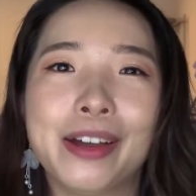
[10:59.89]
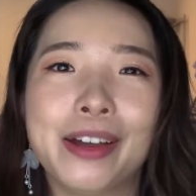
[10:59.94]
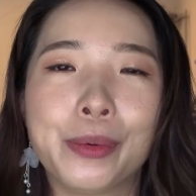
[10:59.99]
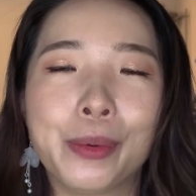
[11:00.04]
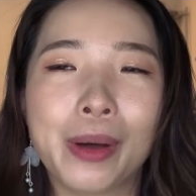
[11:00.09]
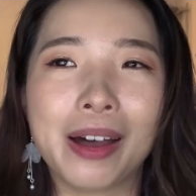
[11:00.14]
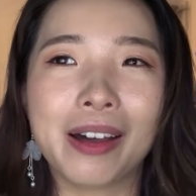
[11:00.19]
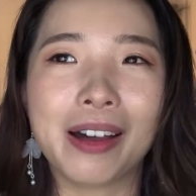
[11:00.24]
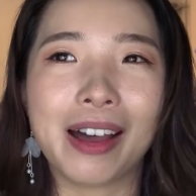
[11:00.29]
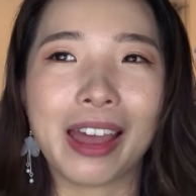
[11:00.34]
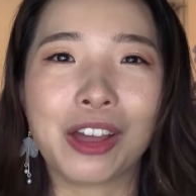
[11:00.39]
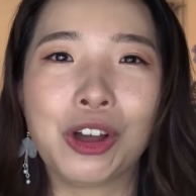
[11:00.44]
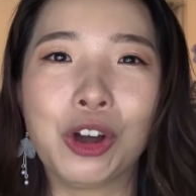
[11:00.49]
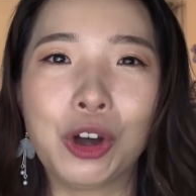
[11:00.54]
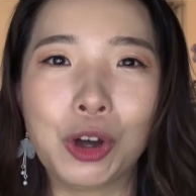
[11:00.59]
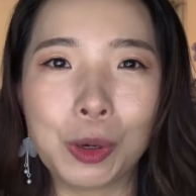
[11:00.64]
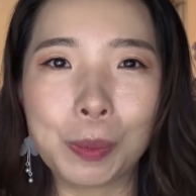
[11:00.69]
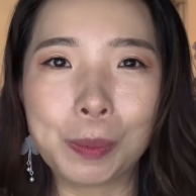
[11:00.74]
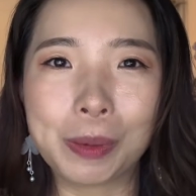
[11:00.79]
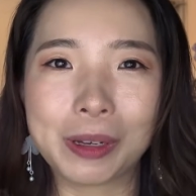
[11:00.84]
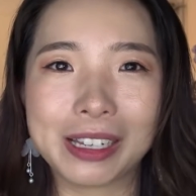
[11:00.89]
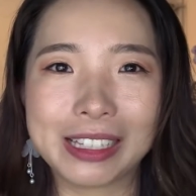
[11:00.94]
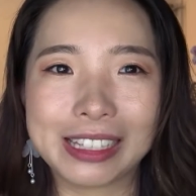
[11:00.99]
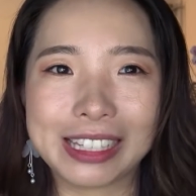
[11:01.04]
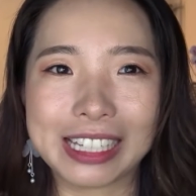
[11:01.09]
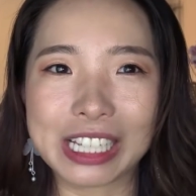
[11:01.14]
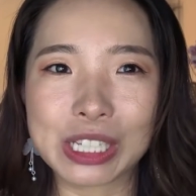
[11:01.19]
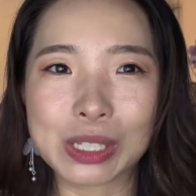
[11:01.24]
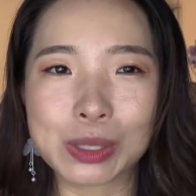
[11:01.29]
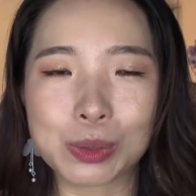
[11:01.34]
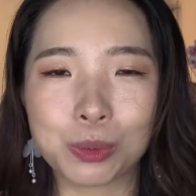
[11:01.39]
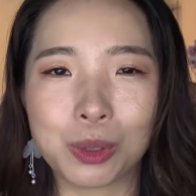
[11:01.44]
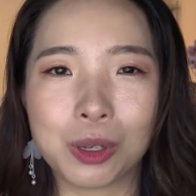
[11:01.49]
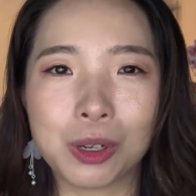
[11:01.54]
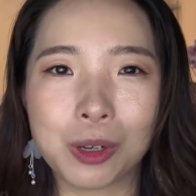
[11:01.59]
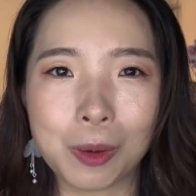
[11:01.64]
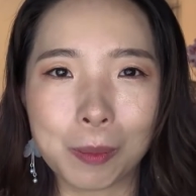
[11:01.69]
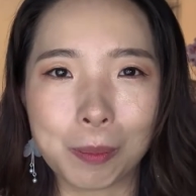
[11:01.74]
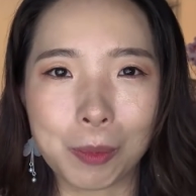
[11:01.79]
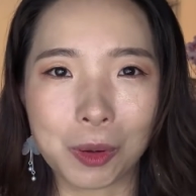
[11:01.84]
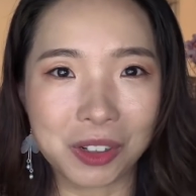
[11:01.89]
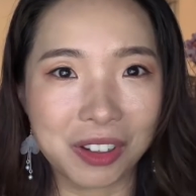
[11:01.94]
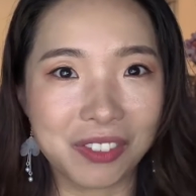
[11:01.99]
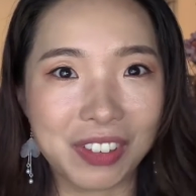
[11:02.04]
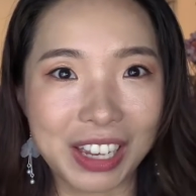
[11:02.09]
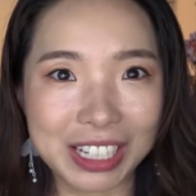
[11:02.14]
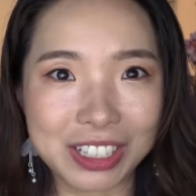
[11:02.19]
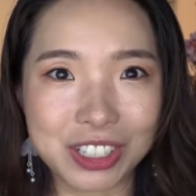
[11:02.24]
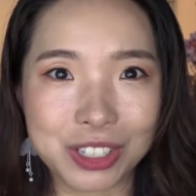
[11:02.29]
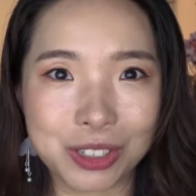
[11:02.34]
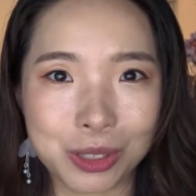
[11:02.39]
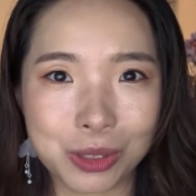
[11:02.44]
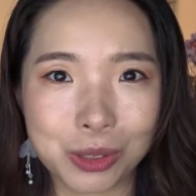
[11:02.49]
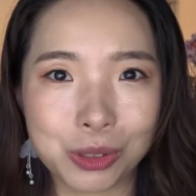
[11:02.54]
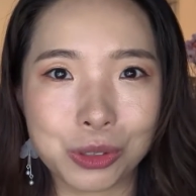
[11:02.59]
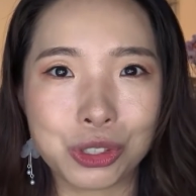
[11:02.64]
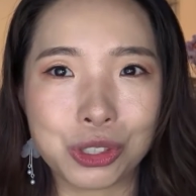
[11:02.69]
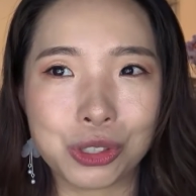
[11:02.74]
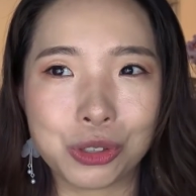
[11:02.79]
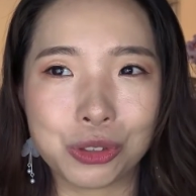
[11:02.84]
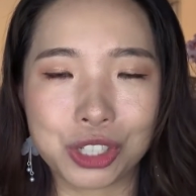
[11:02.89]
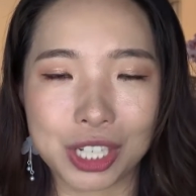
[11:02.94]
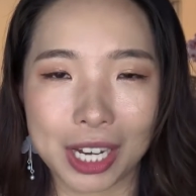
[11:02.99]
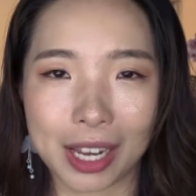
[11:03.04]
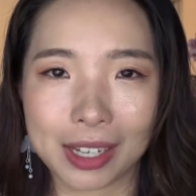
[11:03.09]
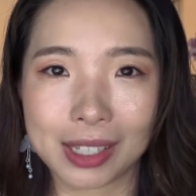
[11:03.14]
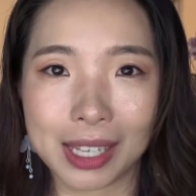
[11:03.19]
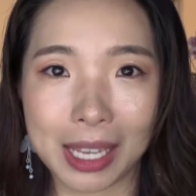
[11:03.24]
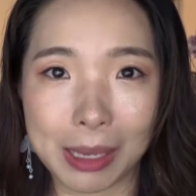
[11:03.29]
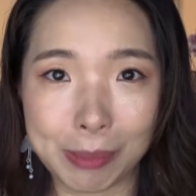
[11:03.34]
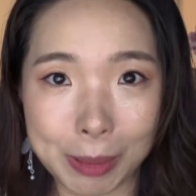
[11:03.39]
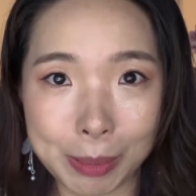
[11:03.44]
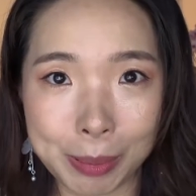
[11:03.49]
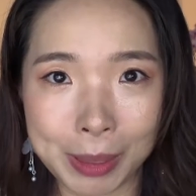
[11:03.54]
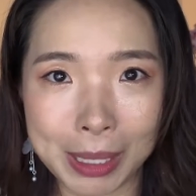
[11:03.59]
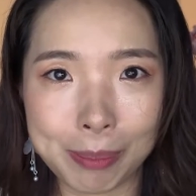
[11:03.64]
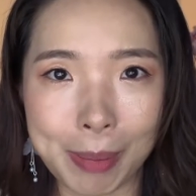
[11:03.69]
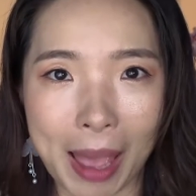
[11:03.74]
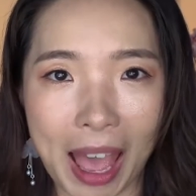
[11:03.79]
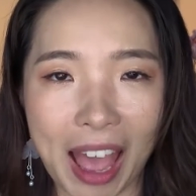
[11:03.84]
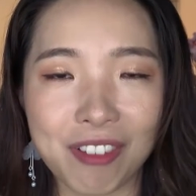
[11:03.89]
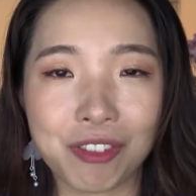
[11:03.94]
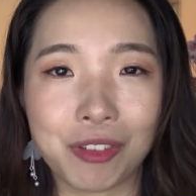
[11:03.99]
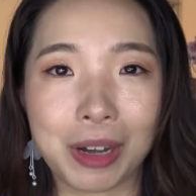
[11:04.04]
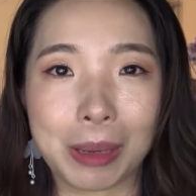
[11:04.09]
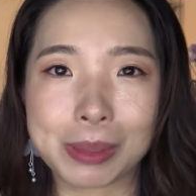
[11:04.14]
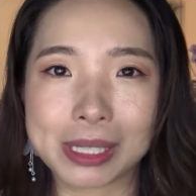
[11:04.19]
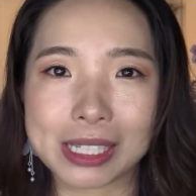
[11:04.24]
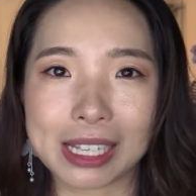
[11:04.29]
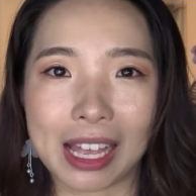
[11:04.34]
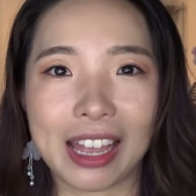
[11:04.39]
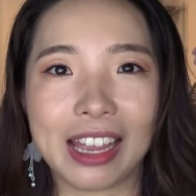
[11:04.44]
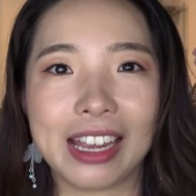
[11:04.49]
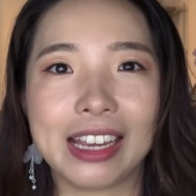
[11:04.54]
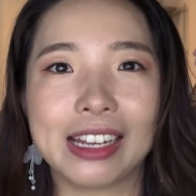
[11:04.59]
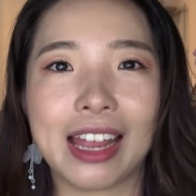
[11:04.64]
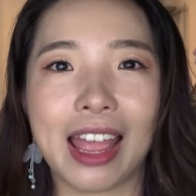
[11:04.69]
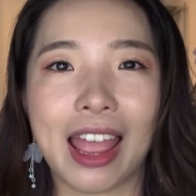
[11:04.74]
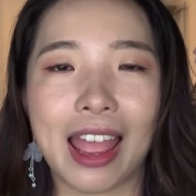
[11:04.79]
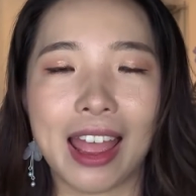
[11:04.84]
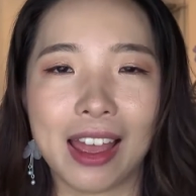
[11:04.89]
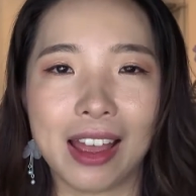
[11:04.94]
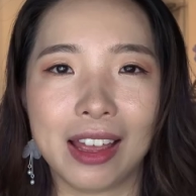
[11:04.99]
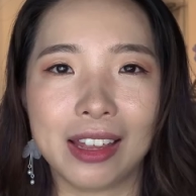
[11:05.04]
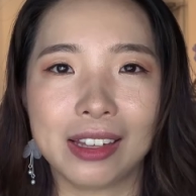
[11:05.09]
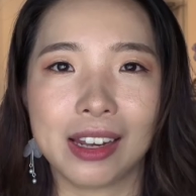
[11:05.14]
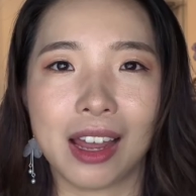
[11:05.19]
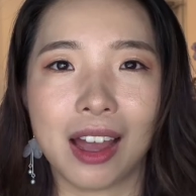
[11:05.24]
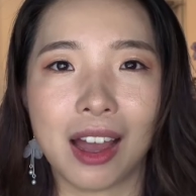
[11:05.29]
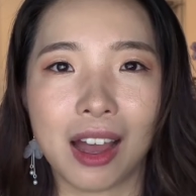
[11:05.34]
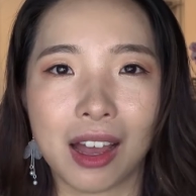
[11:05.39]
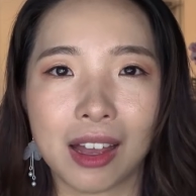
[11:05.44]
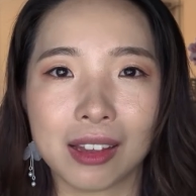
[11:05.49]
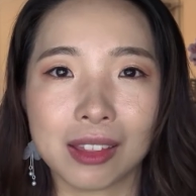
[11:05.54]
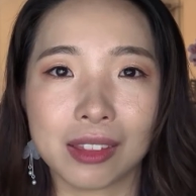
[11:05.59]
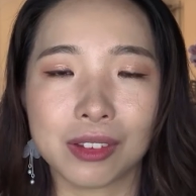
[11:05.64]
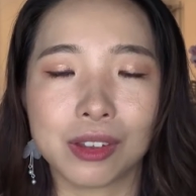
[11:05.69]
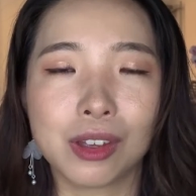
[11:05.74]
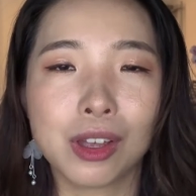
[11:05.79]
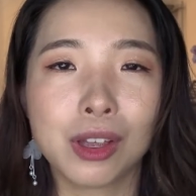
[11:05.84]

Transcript: Well, I hope this will motivate you to check the ABP PATH website and uh,